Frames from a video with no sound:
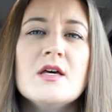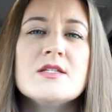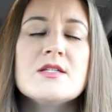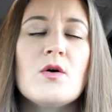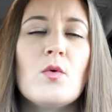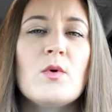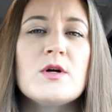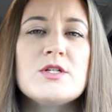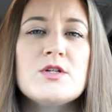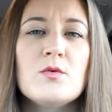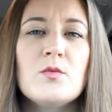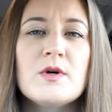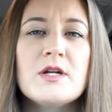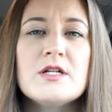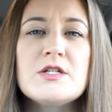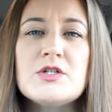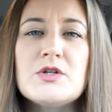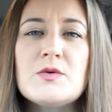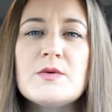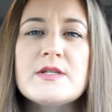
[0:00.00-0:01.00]
So what you'll want
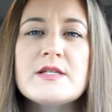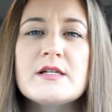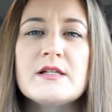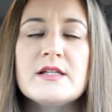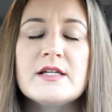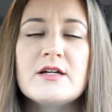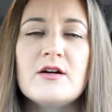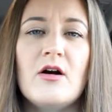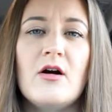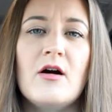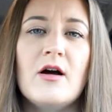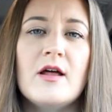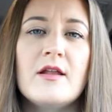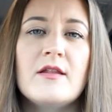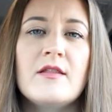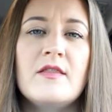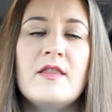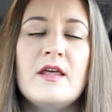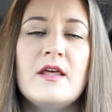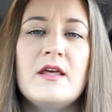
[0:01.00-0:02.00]
to do is click
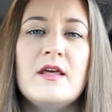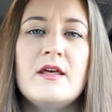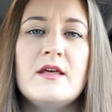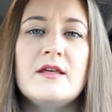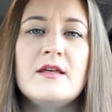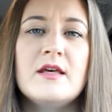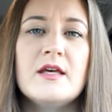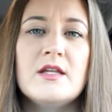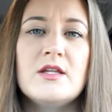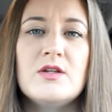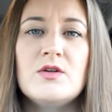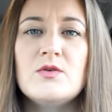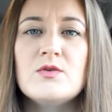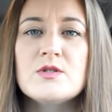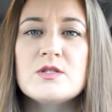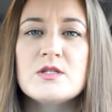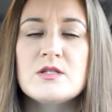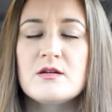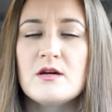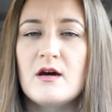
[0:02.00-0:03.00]
on the Get
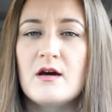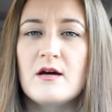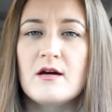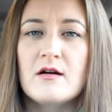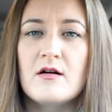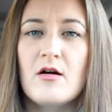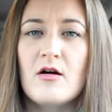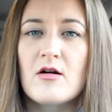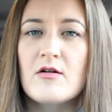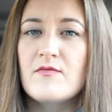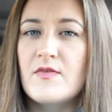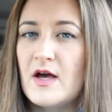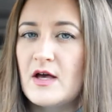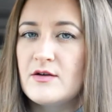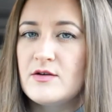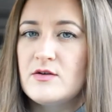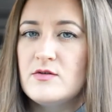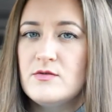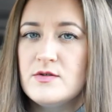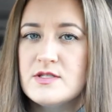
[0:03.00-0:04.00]
Used uh, Car
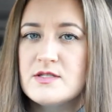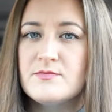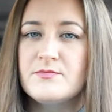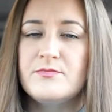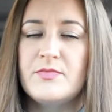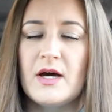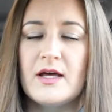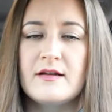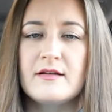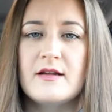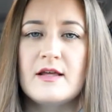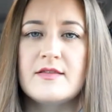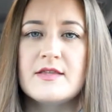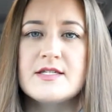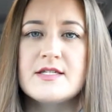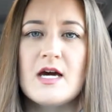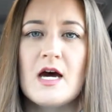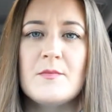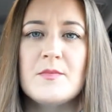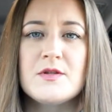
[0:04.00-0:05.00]
Values button at
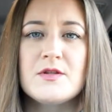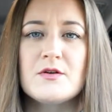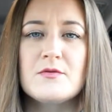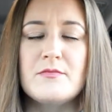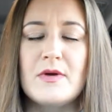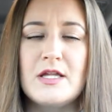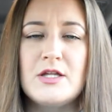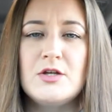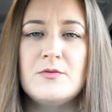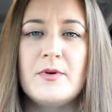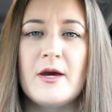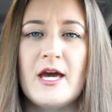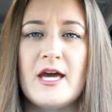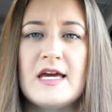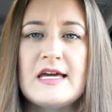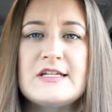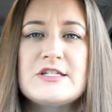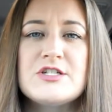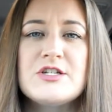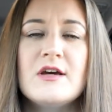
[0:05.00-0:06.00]
the top of their menu
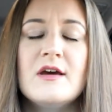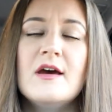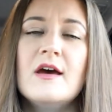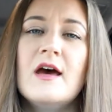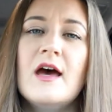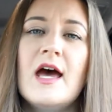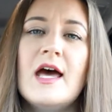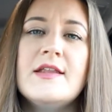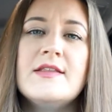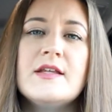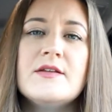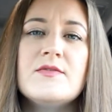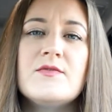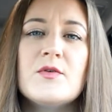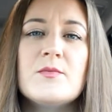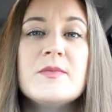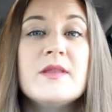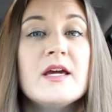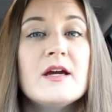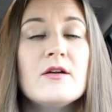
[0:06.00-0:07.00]
page. And then
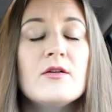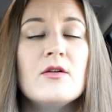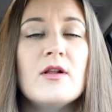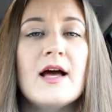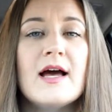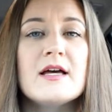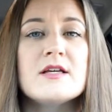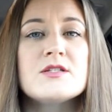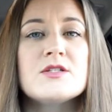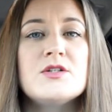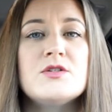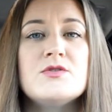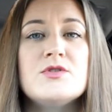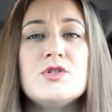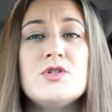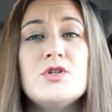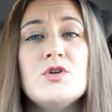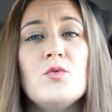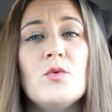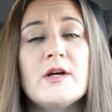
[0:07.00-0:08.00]
from there, it'll ask you,
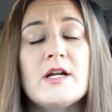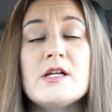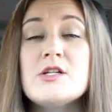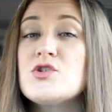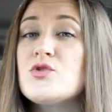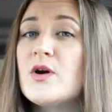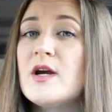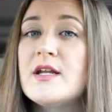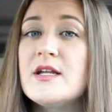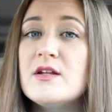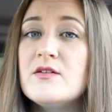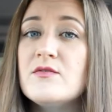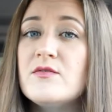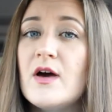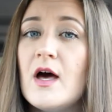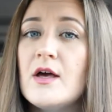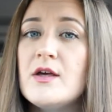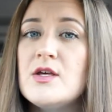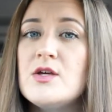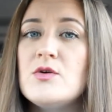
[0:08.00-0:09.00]
do you want a trade-in
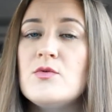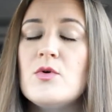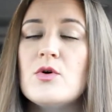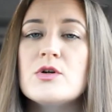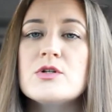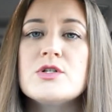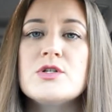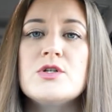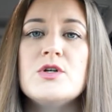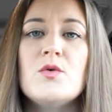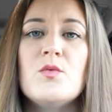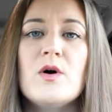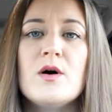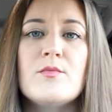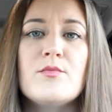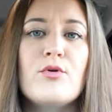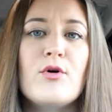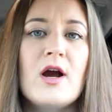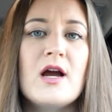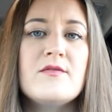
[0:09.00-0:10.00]
value or do you
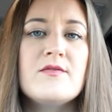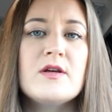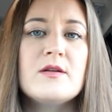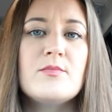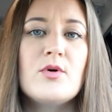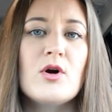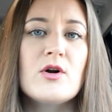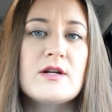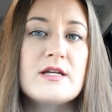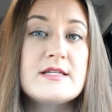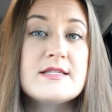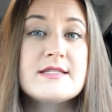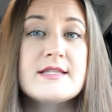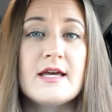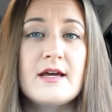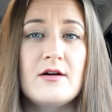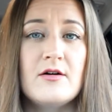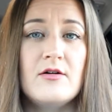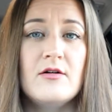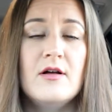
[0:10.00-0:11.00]
want private party
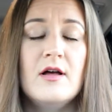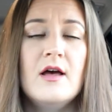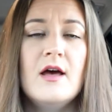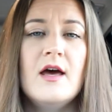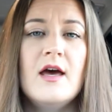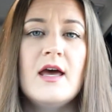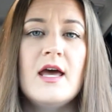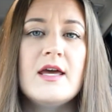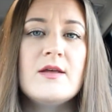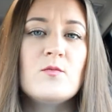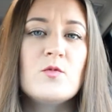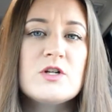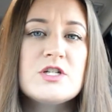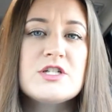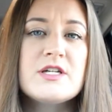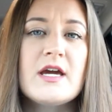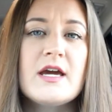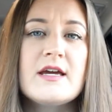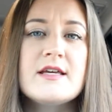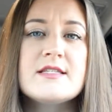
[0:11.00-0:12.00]
sale? In
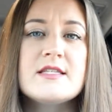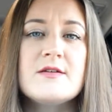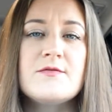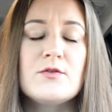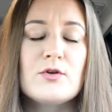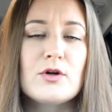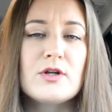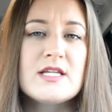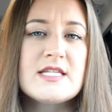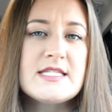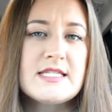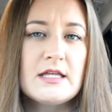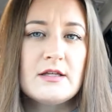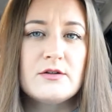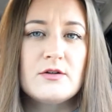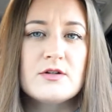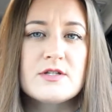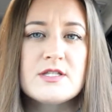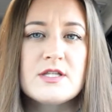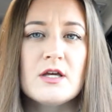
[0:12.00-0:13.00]
which case, if you're going to sell
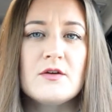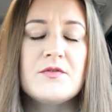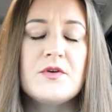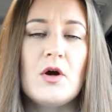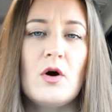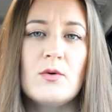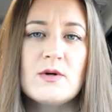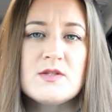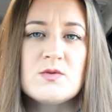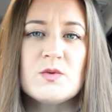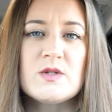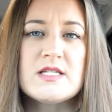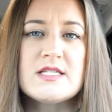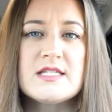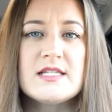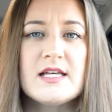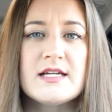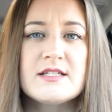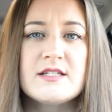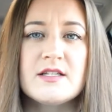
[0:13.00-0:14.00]
it yourself, you always want
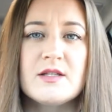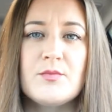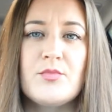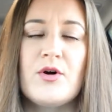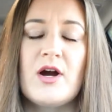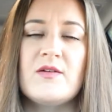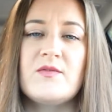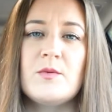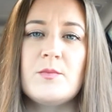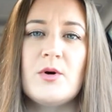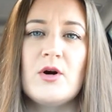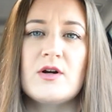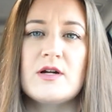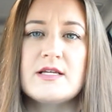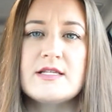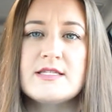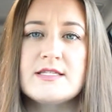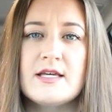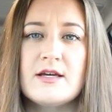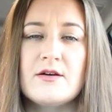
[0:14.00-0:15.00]
to select on the private
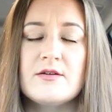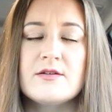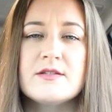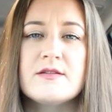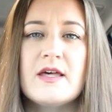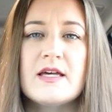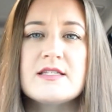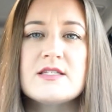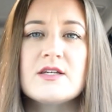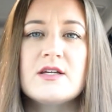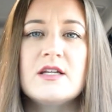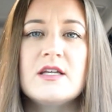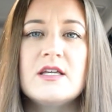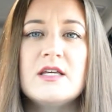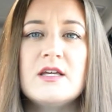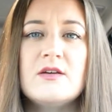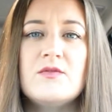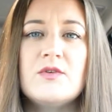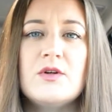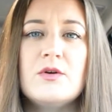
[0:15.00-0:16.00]
party sale. So that's going to
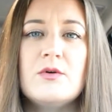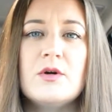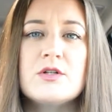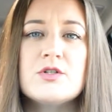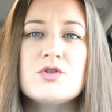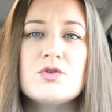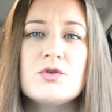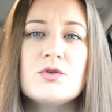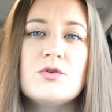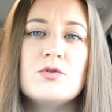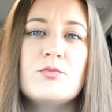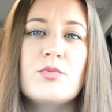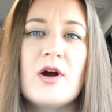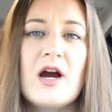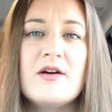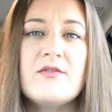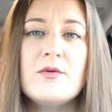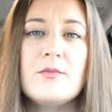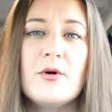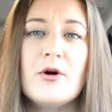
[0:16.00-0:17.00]
give you a true
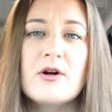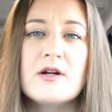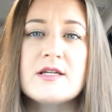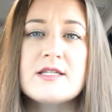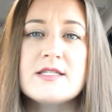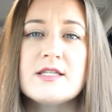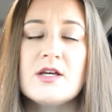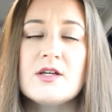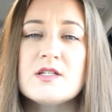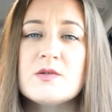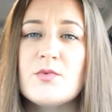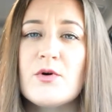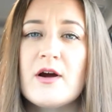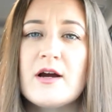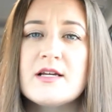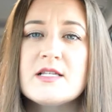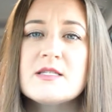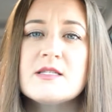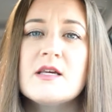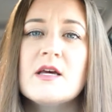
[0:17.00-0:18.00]
private party sales
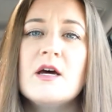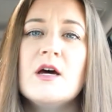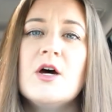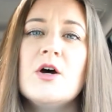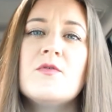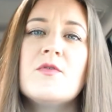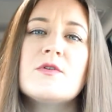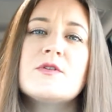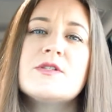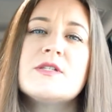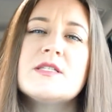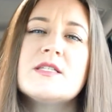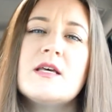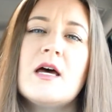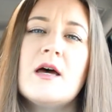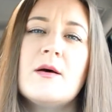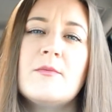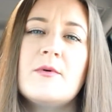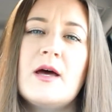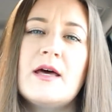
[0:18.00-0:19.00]
price versus
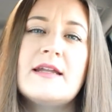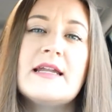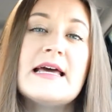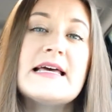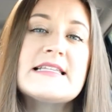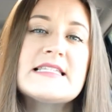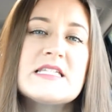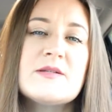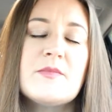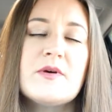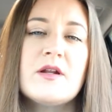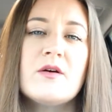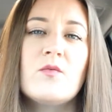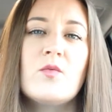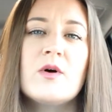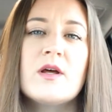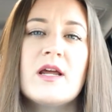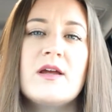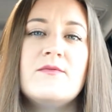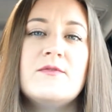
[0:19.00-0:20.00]
a, an estimate
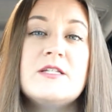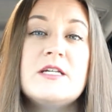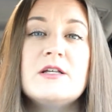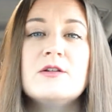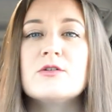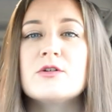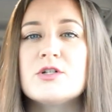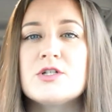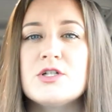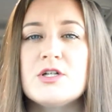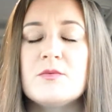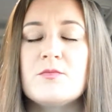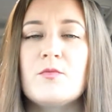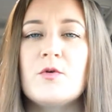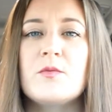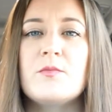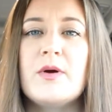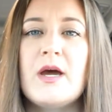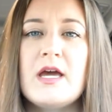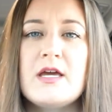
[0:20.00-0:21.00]
of what a dealership
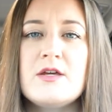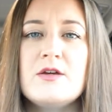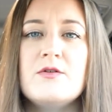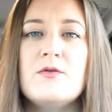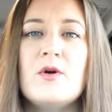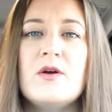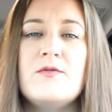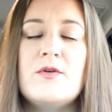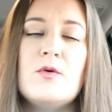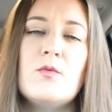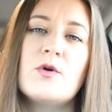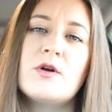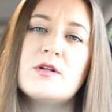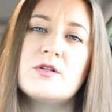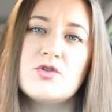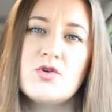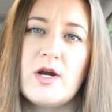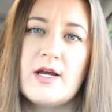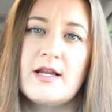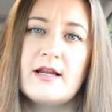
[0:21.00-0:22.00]
would pay you if you were to
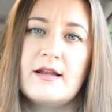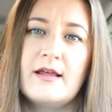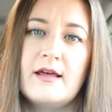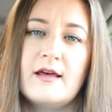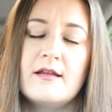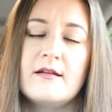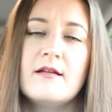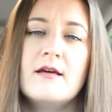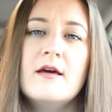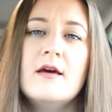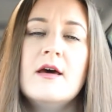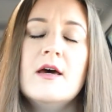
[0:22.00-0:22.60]
trade it in.